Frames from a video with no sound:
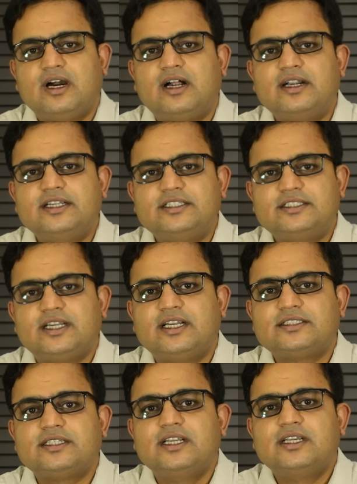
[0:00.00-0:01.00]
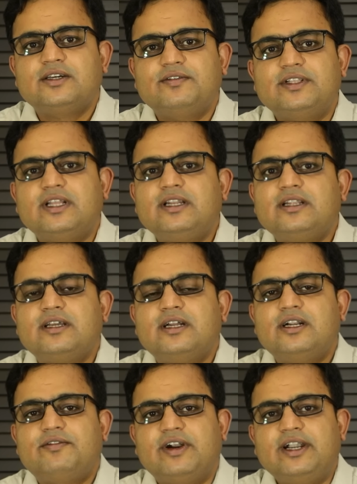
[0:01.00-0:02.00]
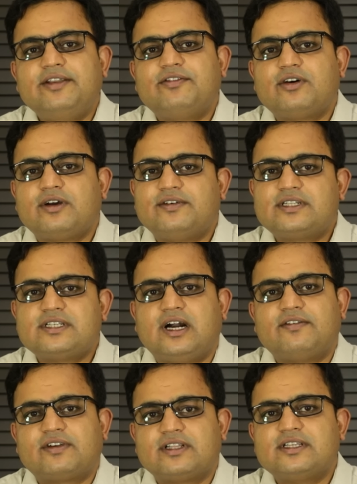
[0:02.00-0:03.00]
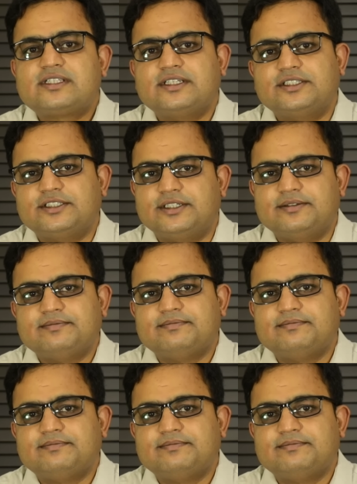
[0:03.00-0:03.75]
are discharged within 24 hours after the surgery.